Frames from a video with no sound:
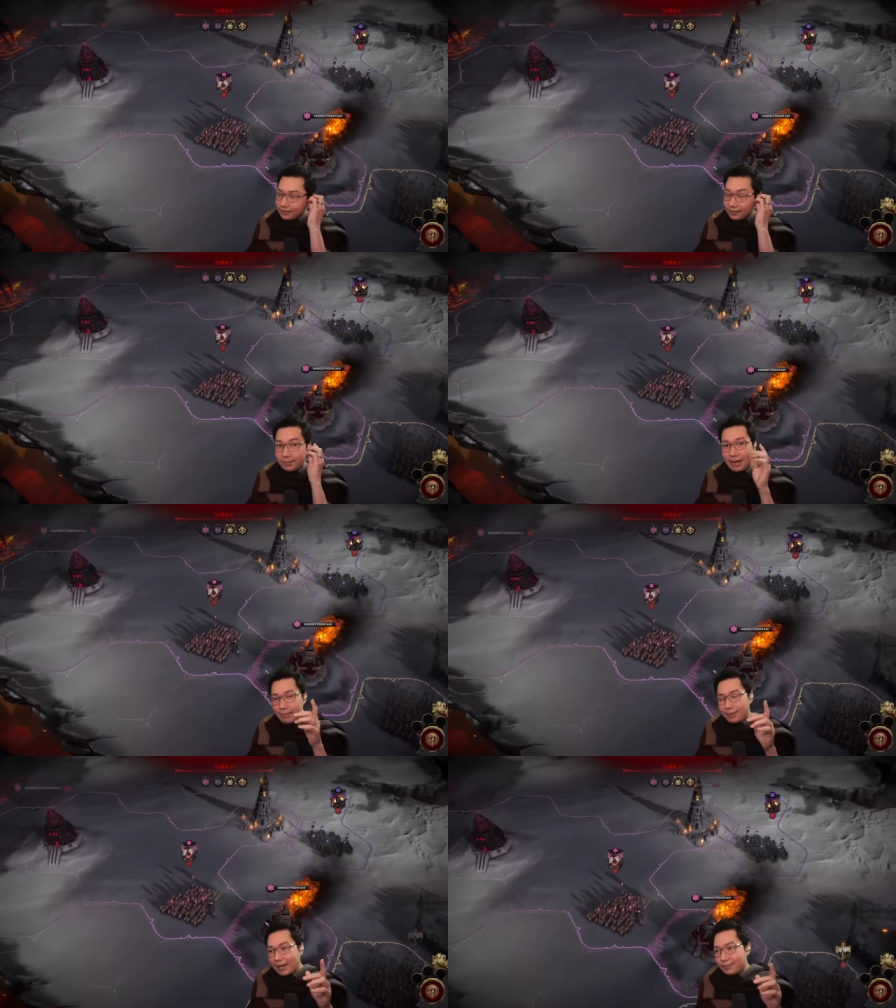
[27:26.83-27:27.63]

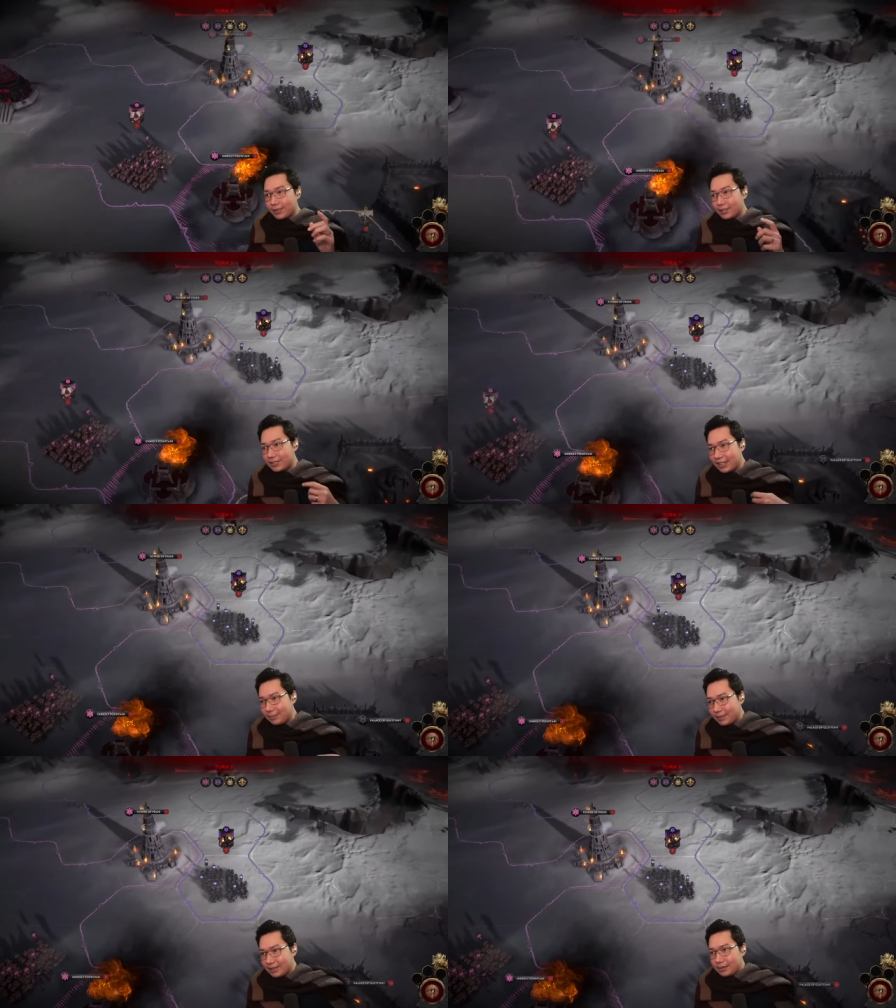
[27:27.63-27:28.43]
Remember my pro
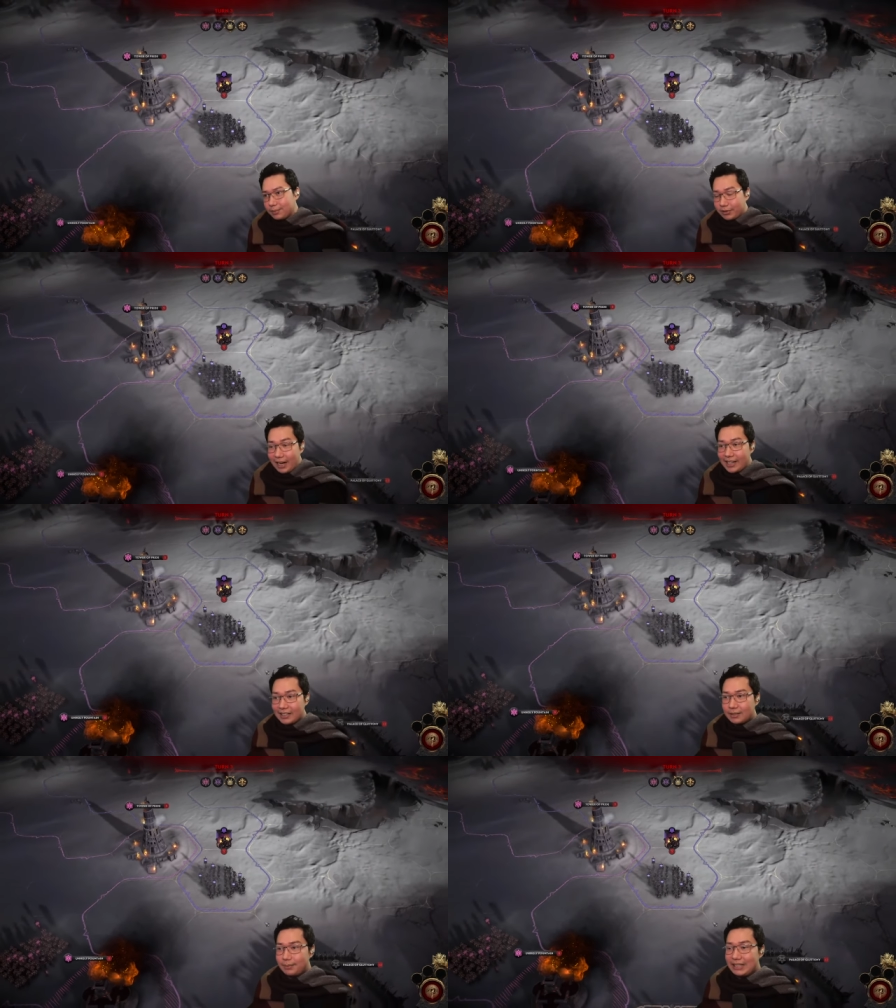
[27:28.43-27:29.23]
tip.
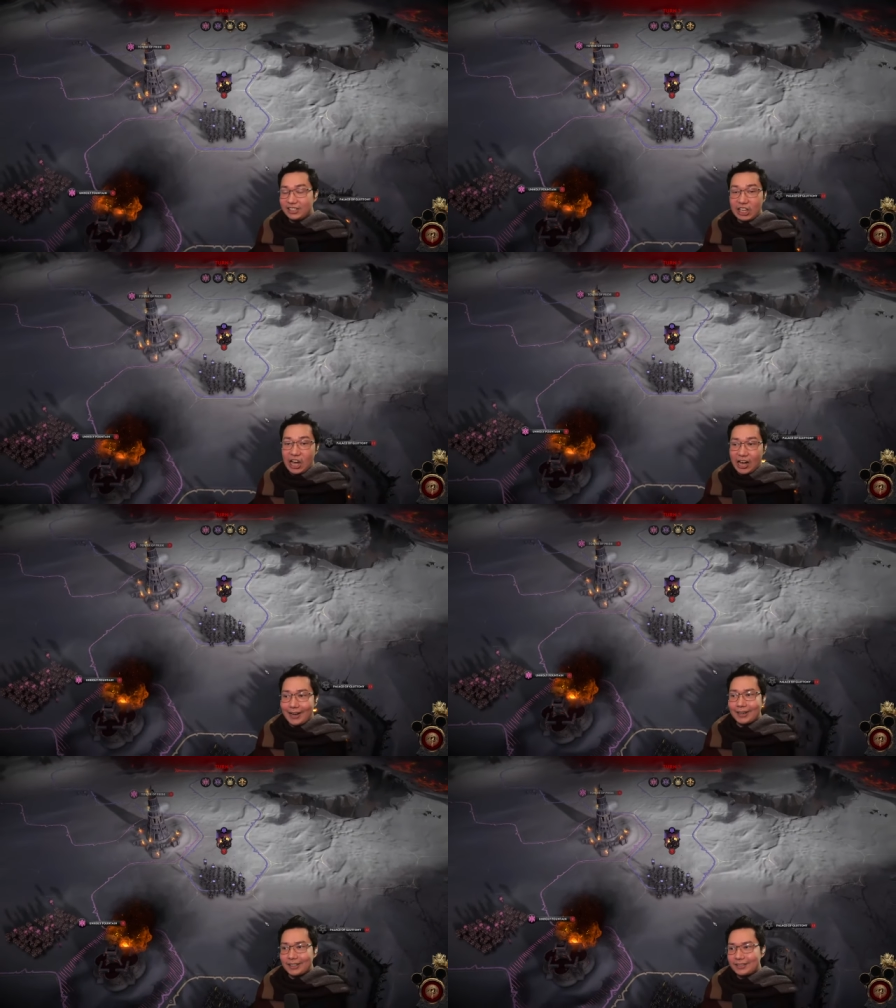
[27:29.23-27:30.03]
Prior means
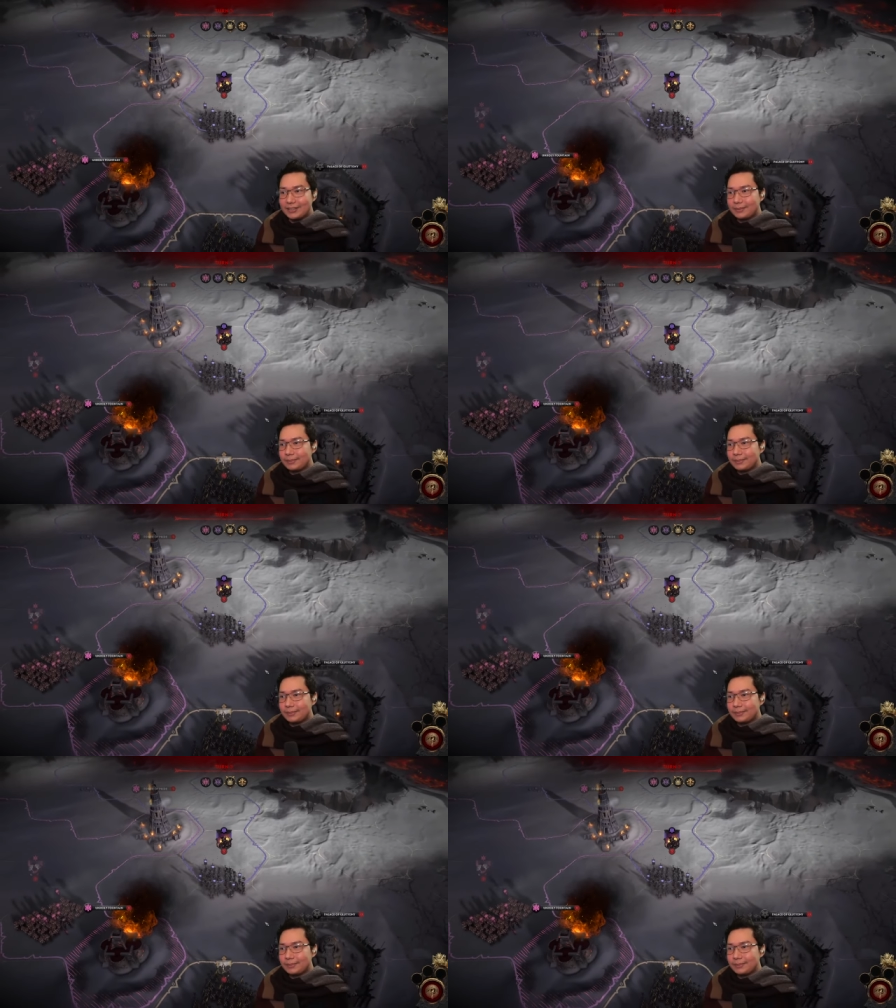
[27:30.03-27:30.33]
higher.